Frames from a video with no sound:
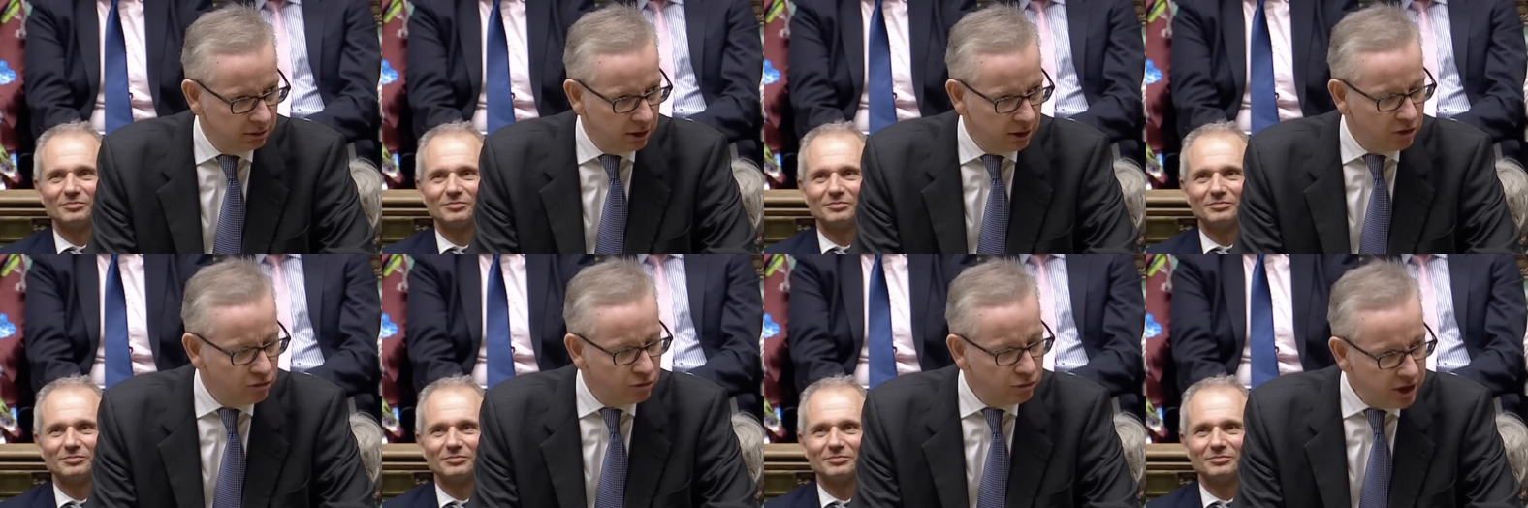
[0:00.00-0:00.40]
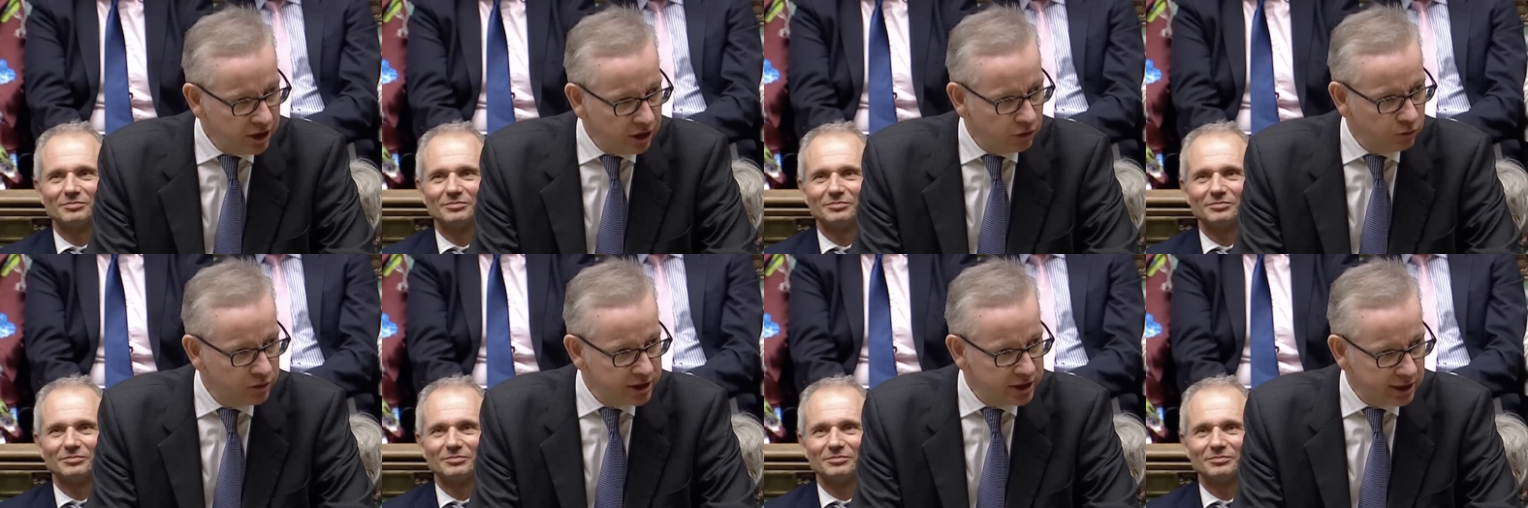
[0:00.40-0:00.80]
Speaker 1: A
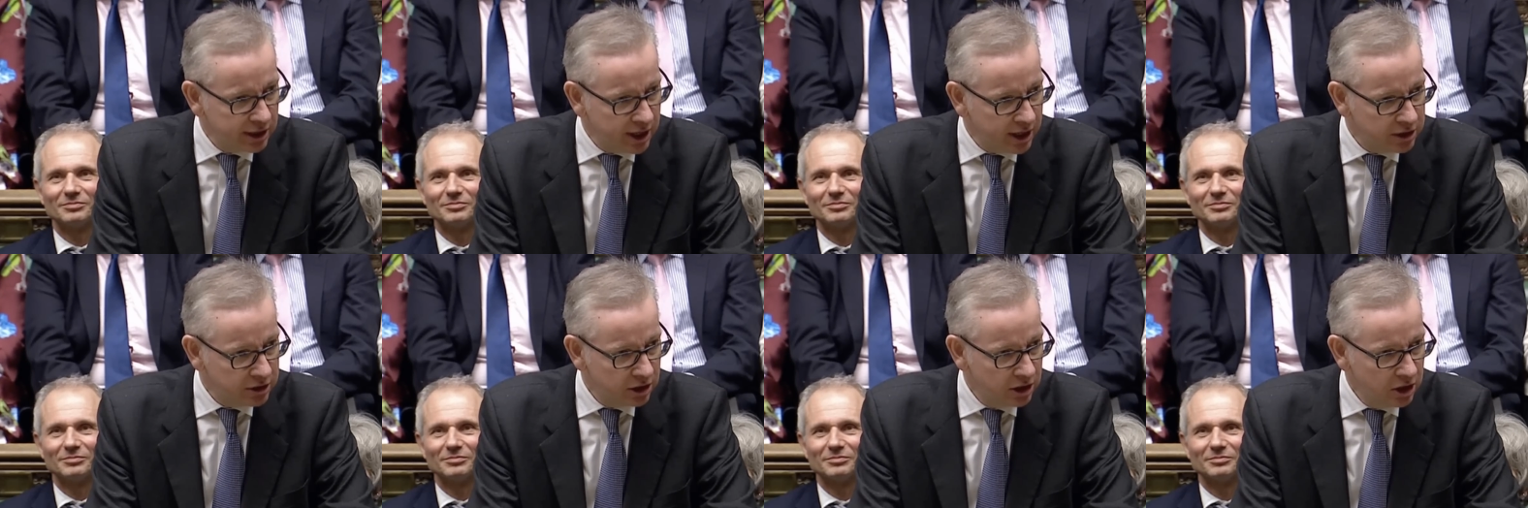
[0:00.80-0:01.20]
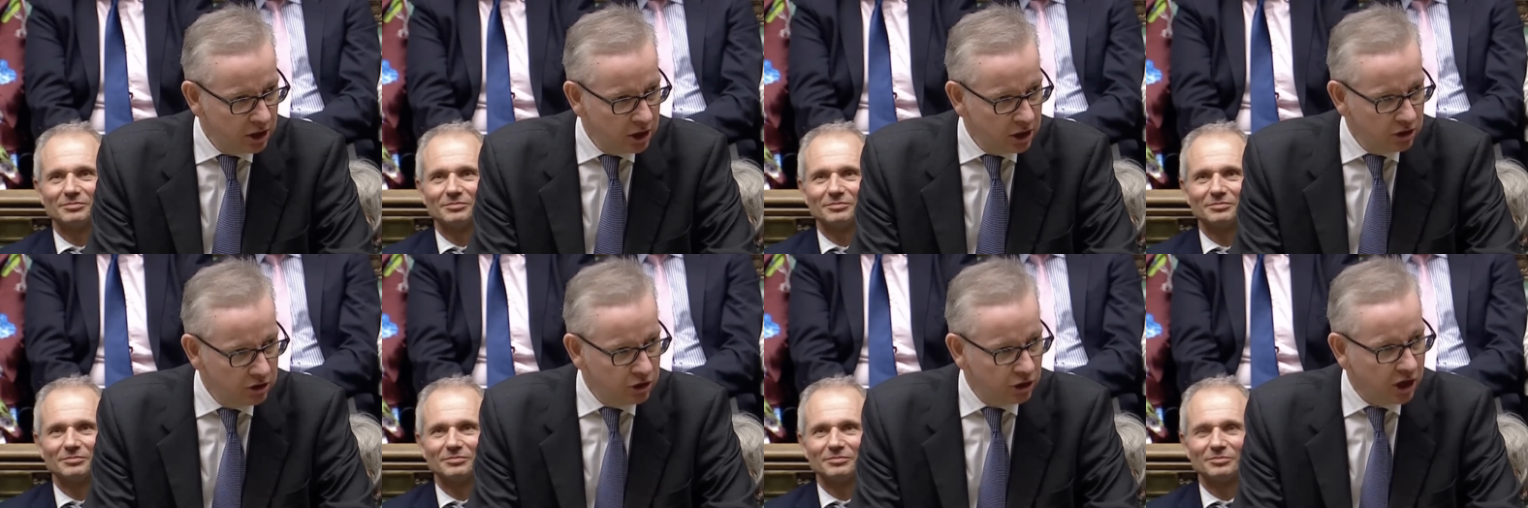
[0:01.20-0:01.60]
wreath was laid
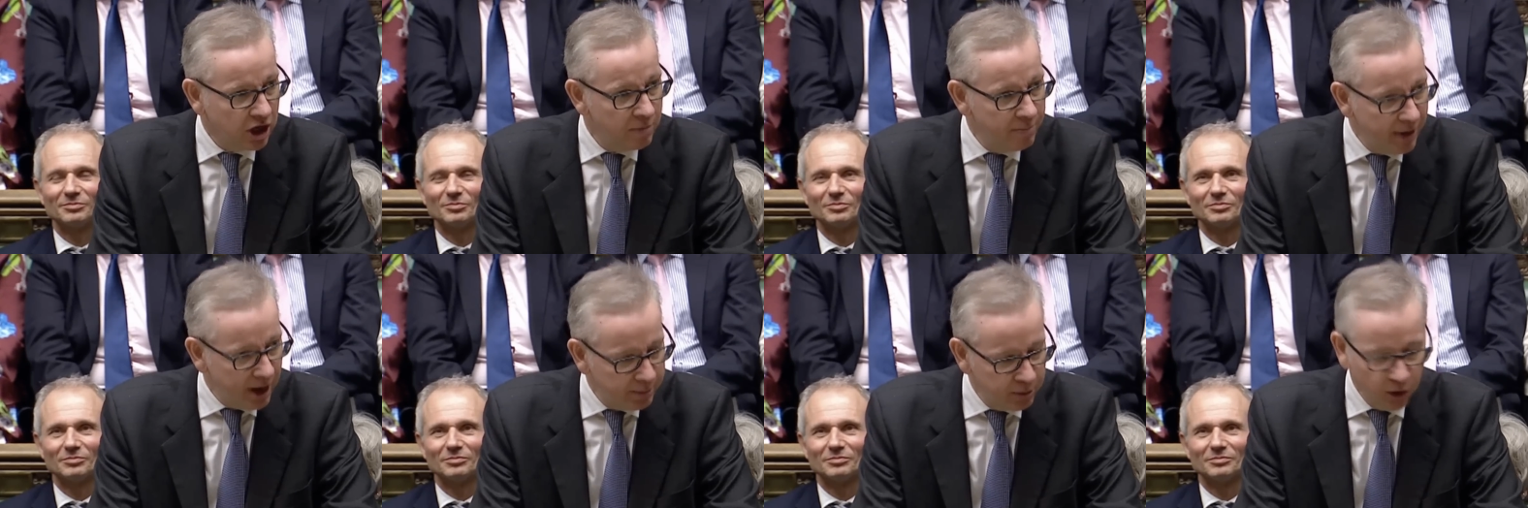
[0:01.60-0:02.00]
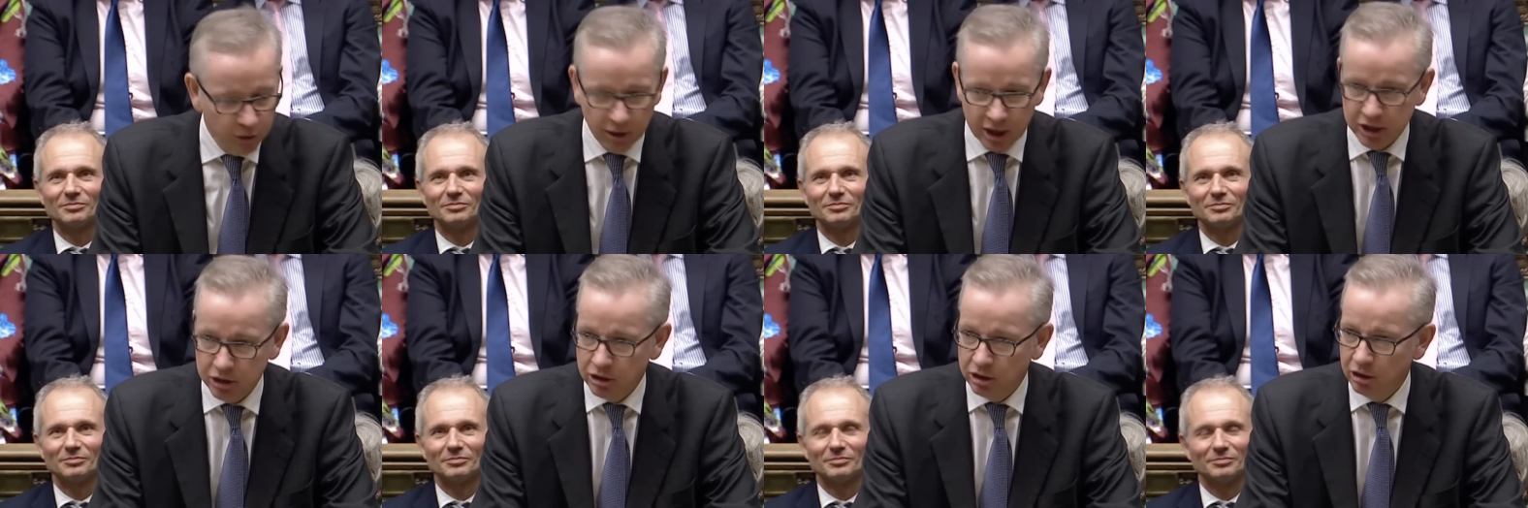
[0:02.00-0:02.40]
to
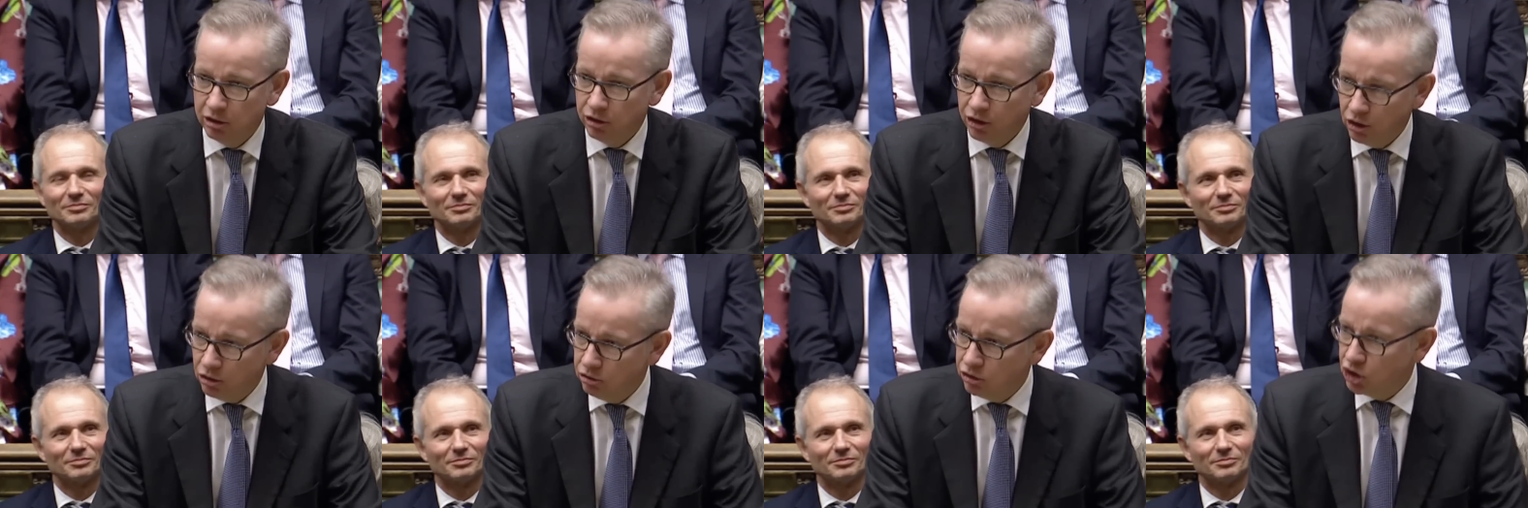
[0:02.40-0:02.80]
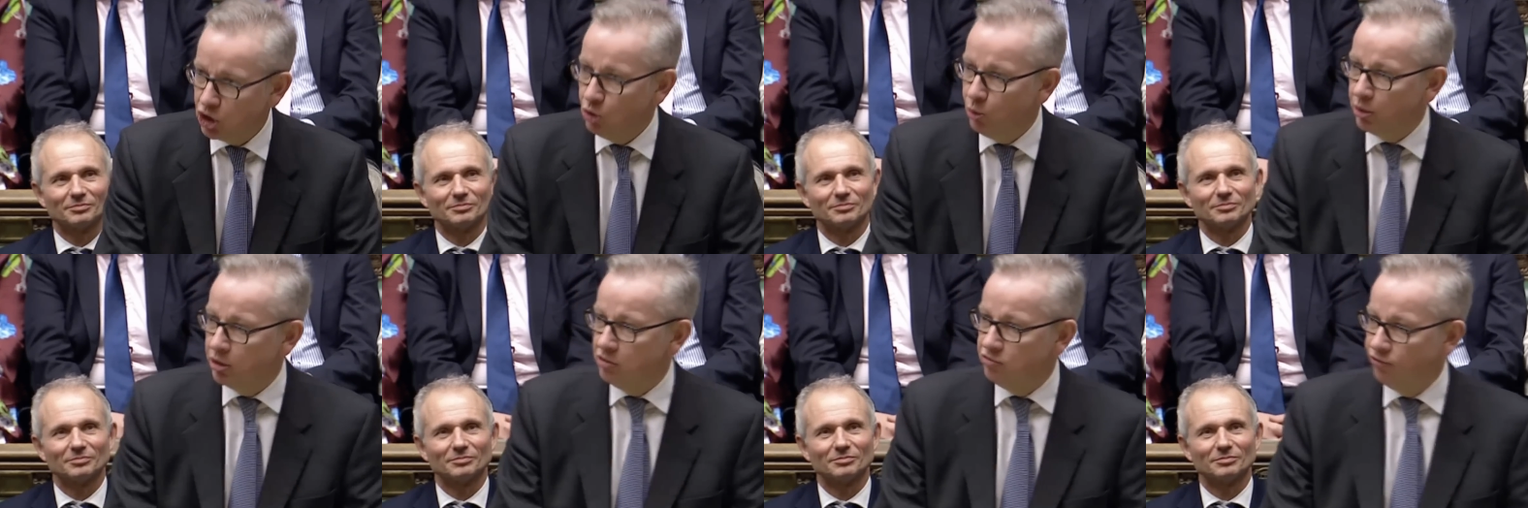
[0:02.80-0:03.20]
commemorate those who
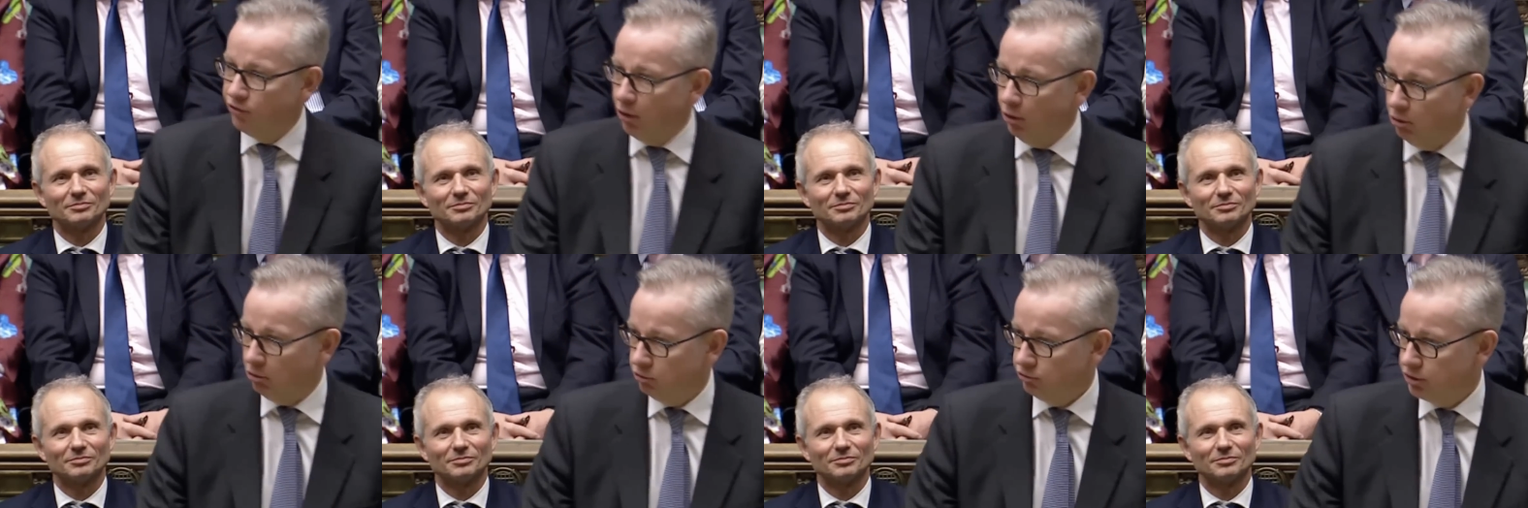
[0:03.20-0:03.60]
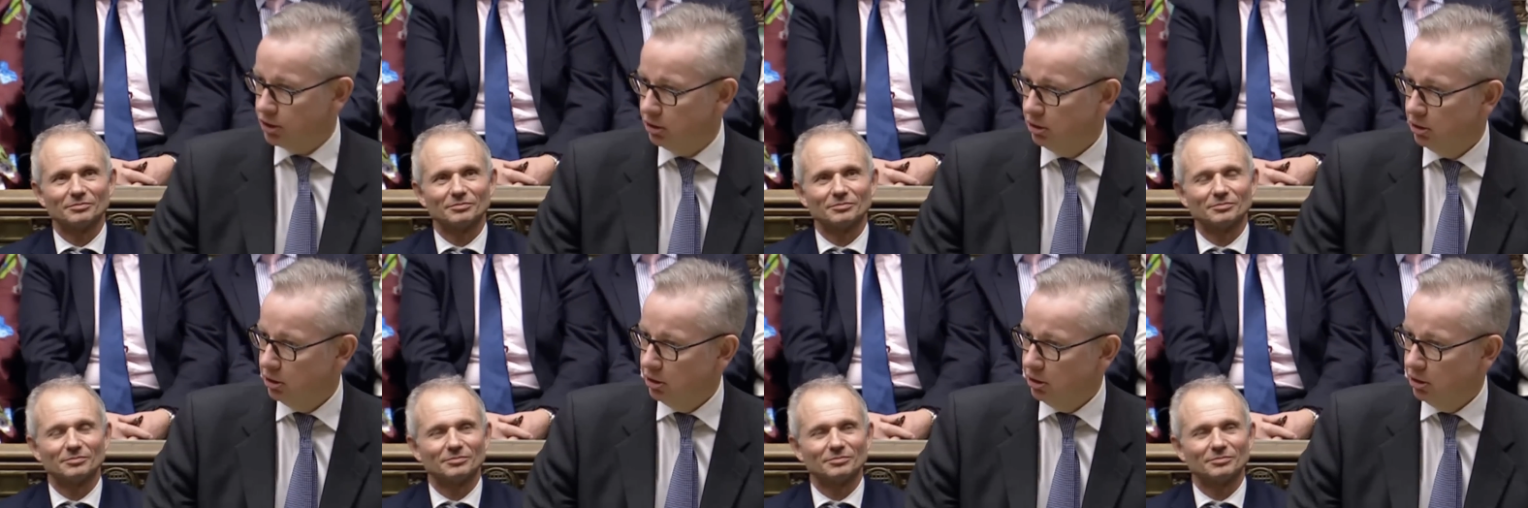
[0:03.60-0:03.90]
were involved